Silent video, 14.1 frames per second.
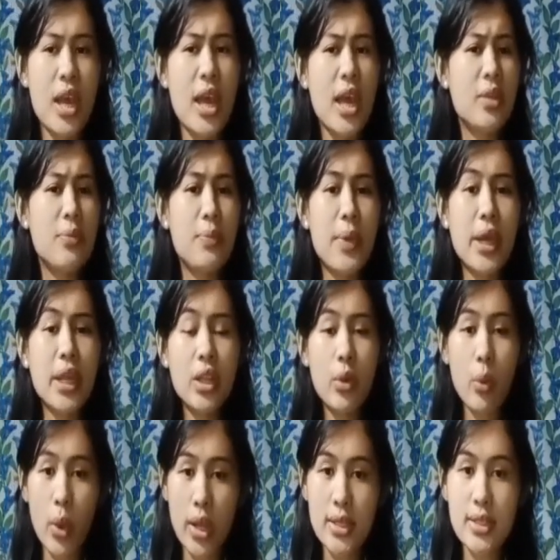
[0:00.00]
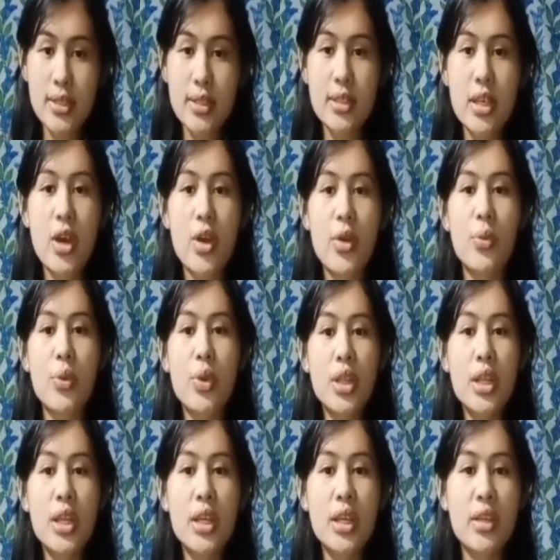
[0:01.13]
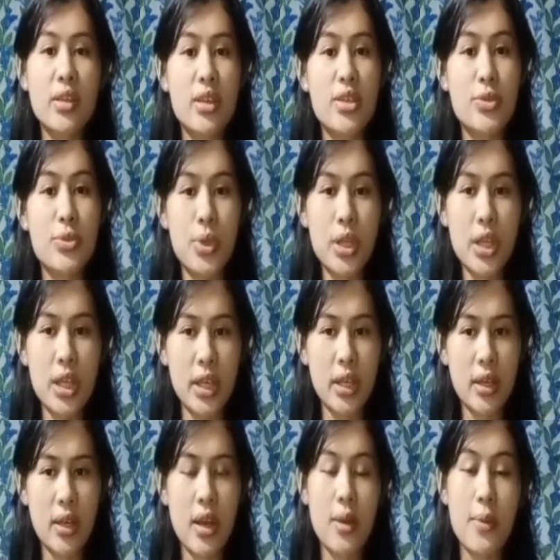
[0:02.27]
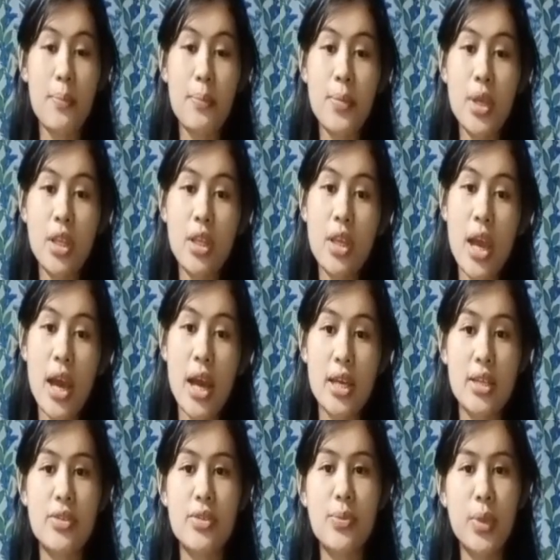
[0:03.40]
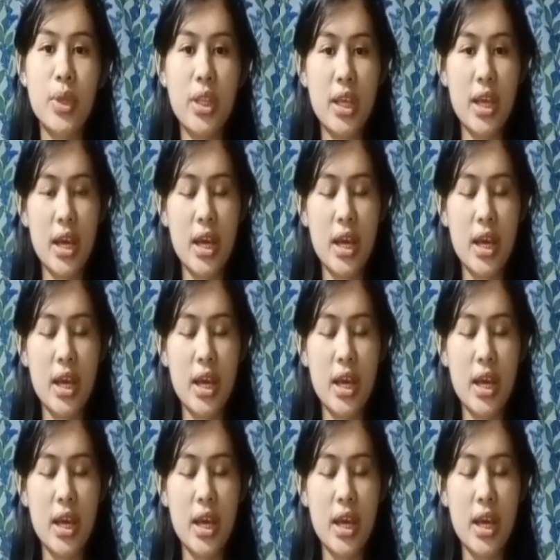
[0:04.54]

In many ways, reading is reading, media is media.